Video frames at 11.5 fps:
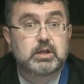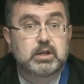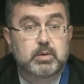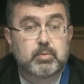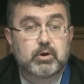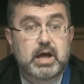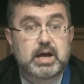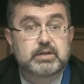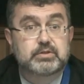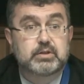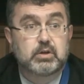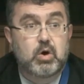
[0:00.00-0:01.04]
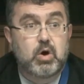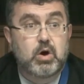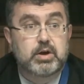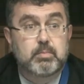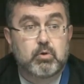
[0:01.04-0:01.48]
liberalized the
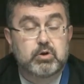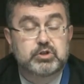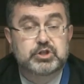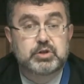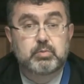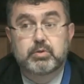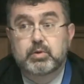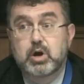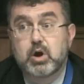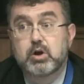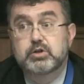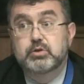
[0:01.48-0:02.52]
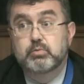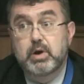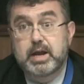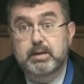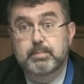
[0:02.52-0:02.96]
law on abortion with regard to
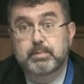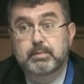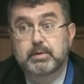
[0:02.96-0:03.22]
rape.